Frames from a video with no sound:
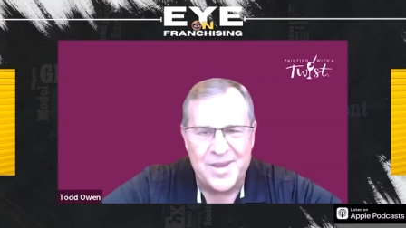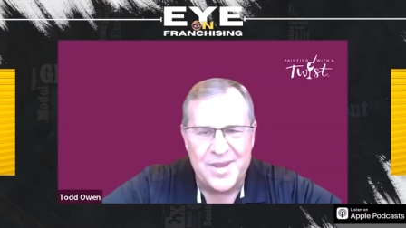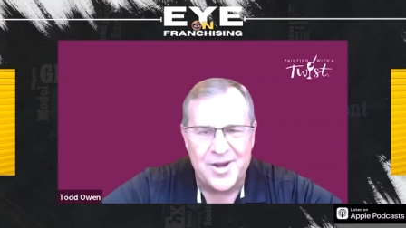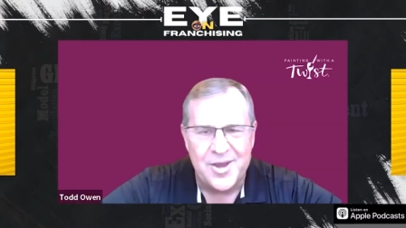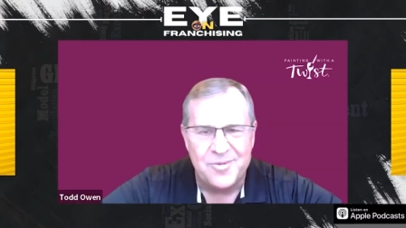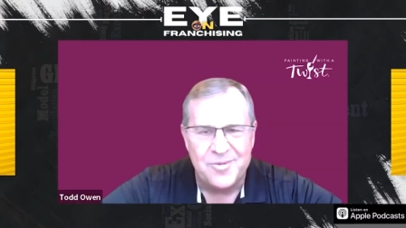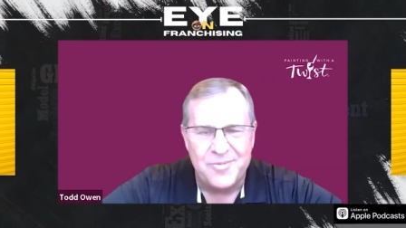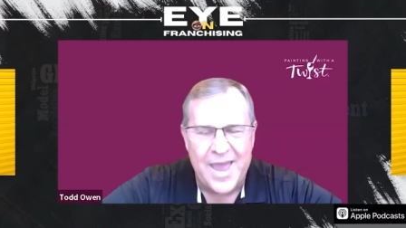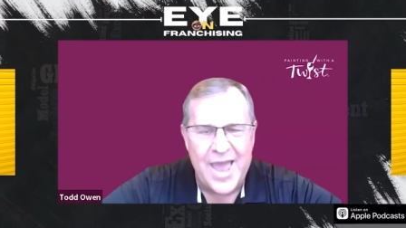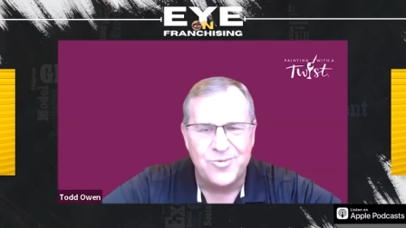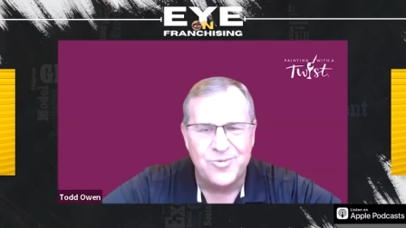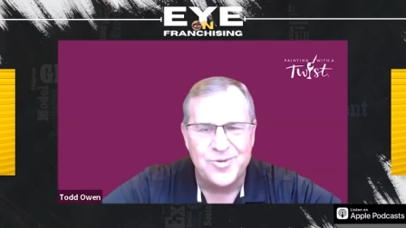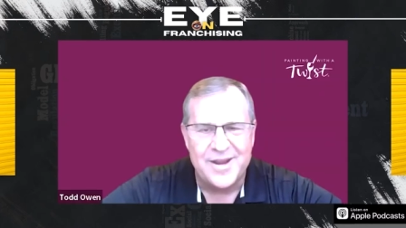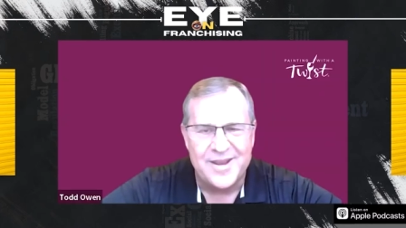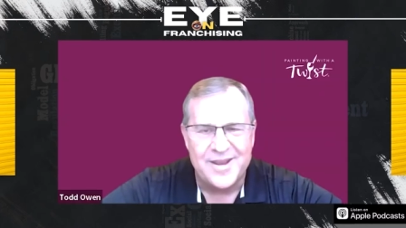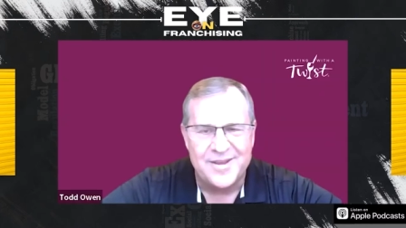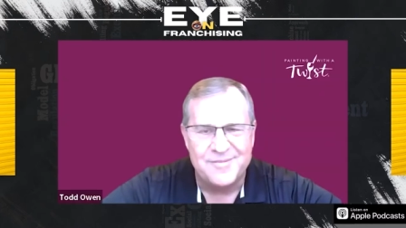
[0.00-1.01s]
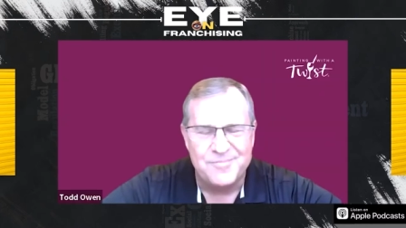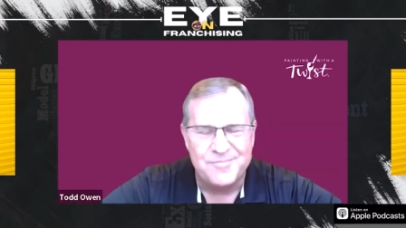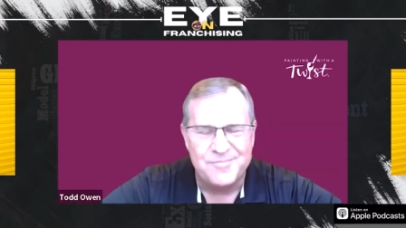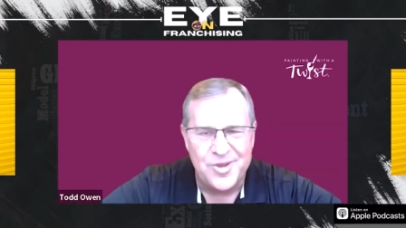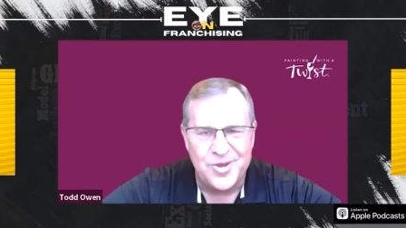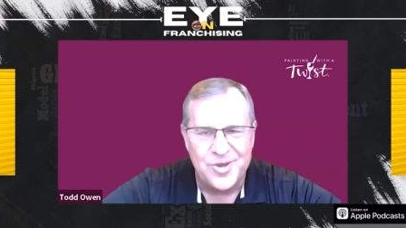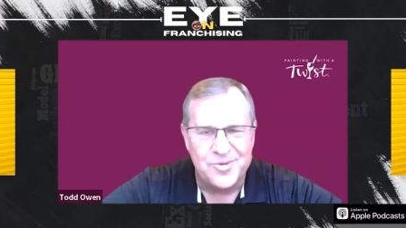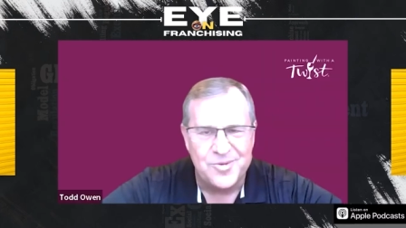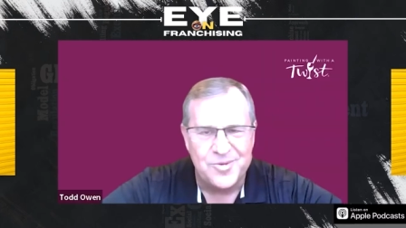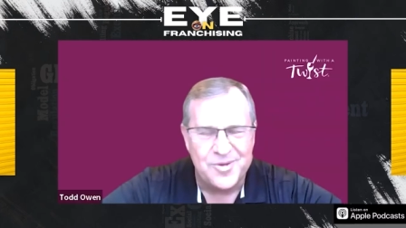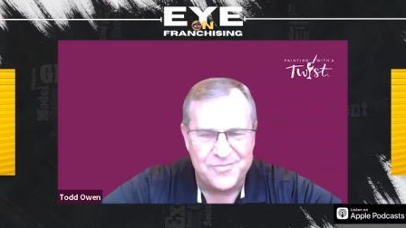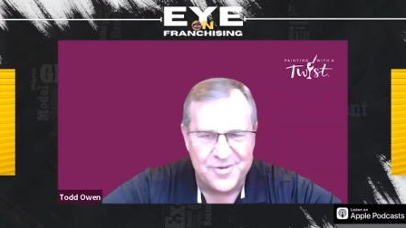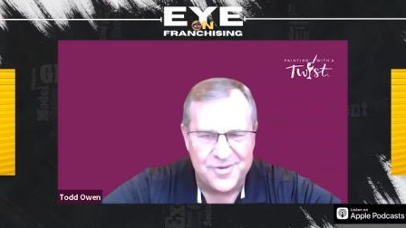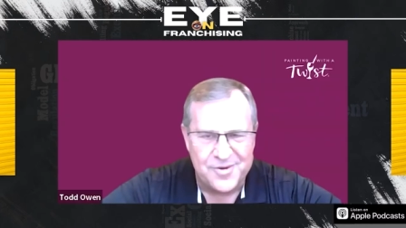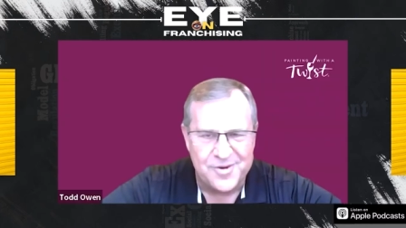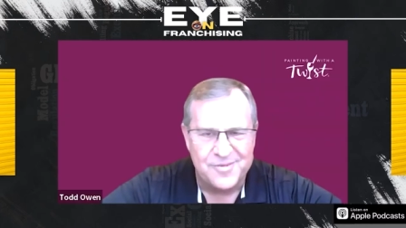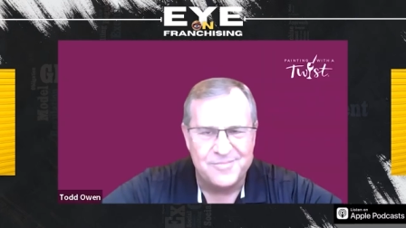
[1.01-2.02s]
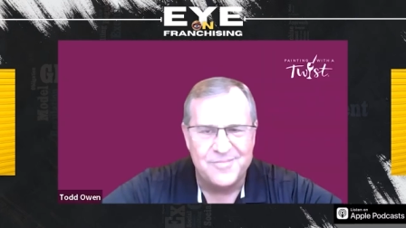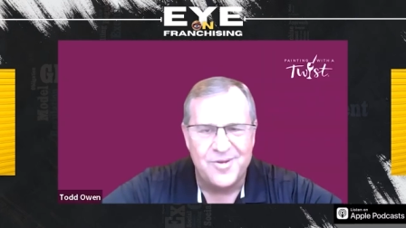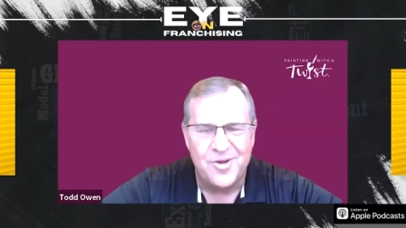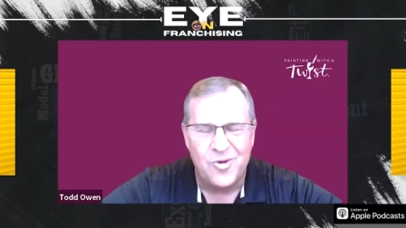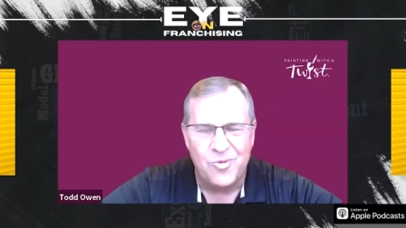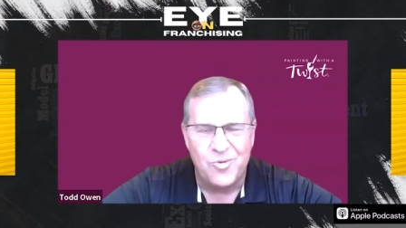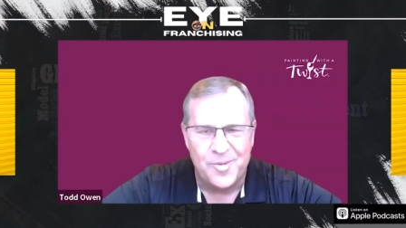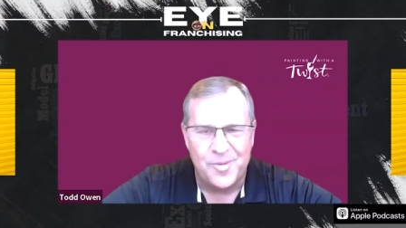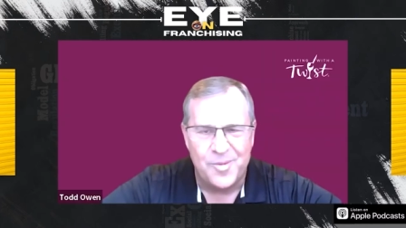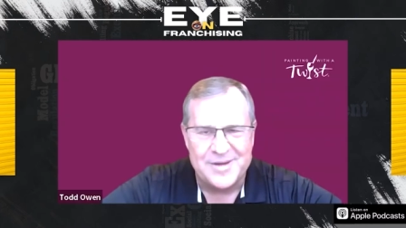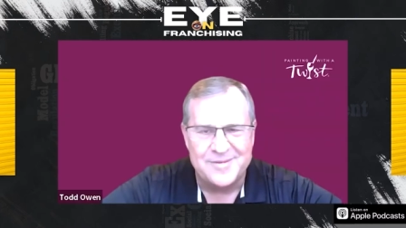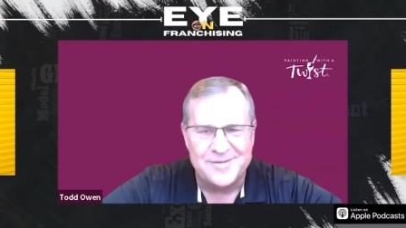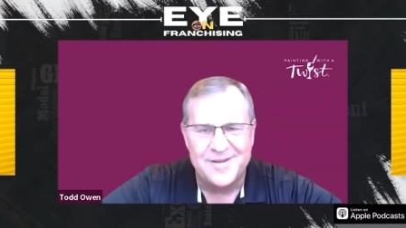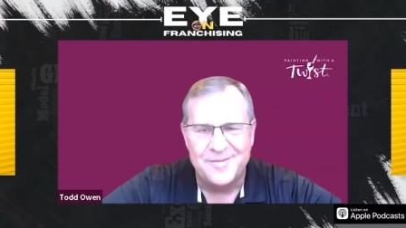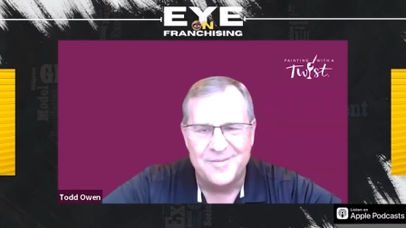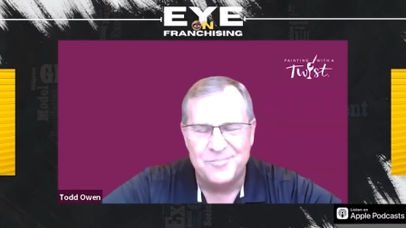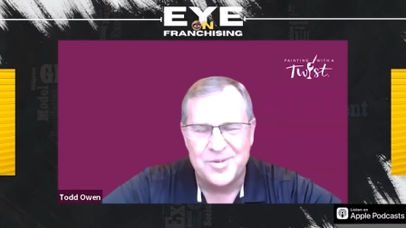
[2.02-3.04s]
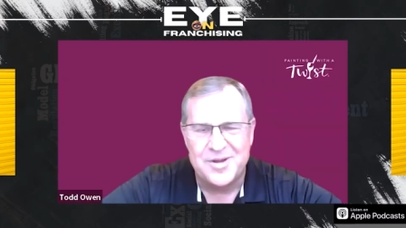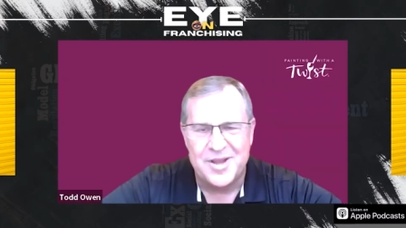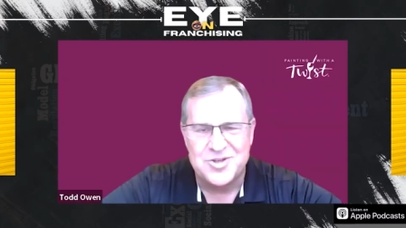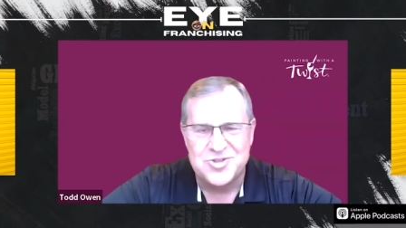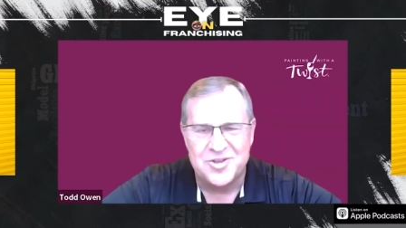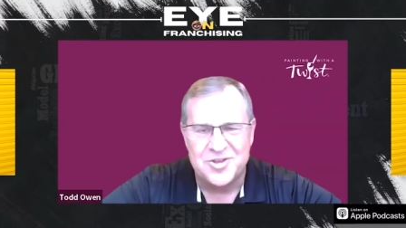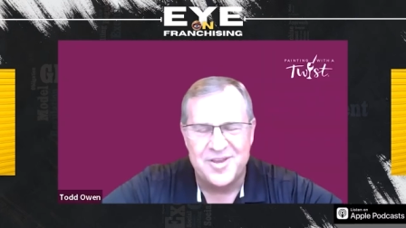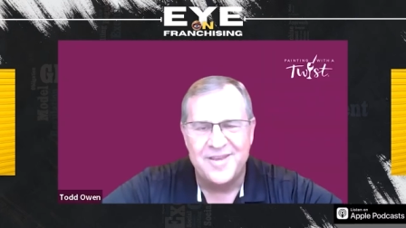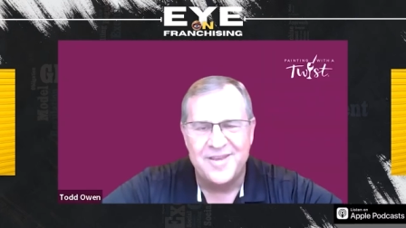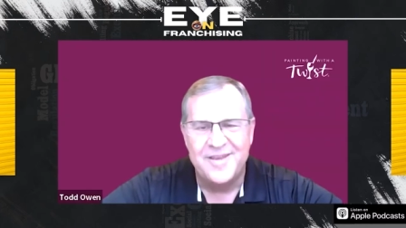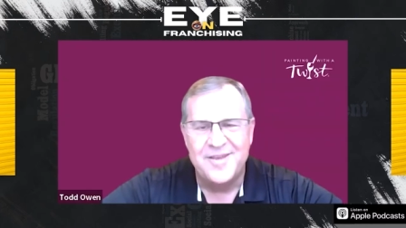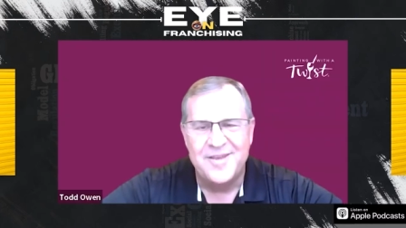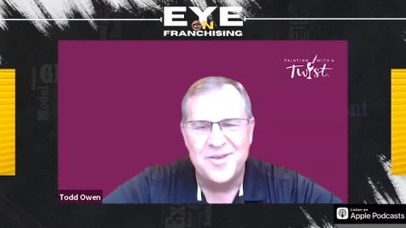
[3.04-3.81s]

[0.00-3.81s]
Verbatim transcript: you know, hounding you if you're a woman, potentially.